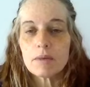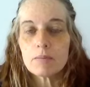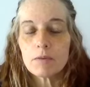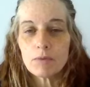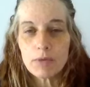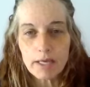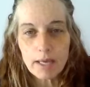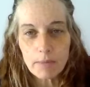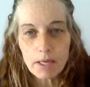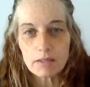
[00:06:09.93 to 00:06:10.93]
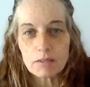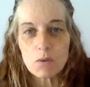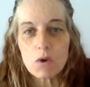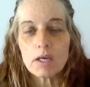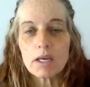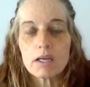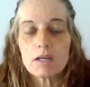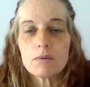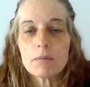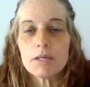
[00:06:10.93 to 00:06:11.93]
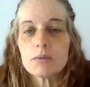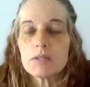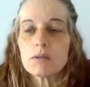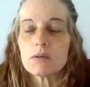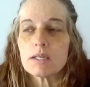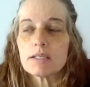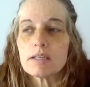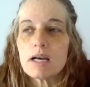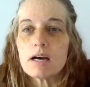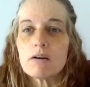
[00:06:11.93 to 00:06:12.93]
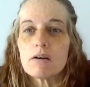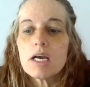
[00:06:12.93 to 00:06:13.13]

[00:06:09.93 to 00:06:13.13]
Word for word: before he came back as a walk-in and who my twin soul is now